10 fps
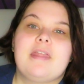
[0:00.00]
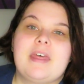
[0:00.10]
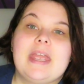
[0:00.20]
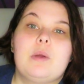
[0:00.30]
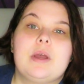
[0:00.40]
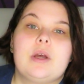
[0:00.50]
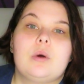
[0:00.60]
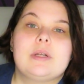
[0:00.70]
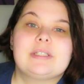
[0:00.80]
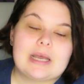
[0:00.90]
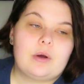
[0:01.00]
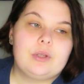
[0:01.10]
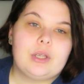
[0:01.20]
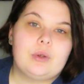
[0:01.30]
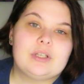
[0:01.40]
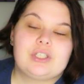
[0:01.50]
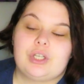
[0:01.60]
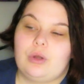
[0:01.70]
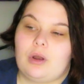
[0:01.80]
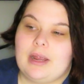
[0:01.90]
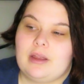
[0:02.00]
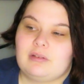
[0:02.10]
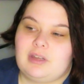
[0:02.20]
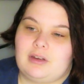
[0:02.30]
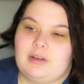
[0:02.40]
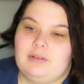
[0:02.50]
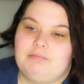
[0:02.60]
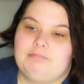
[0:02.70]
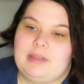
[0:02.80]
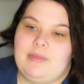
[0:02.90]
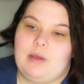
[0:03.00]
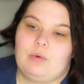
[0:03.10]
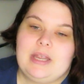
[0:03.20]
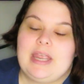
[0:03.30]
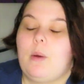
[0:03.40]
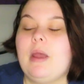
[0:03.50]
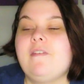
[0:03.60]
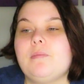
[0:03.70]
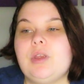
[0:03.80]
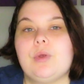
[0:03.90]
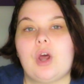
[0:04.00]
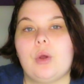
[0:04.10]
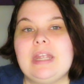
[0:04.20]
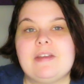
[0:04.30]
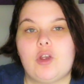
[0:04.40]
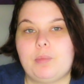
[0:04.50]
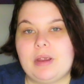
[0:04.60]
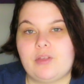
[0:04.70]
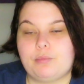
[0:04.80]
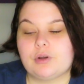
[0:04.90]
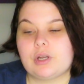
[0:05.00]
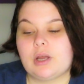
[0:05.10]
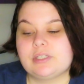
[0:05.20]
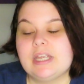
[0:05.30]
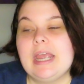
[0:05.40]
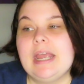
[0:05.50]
They will tell you to, like, you know, that they will take it away from you and only give you a bit of the product.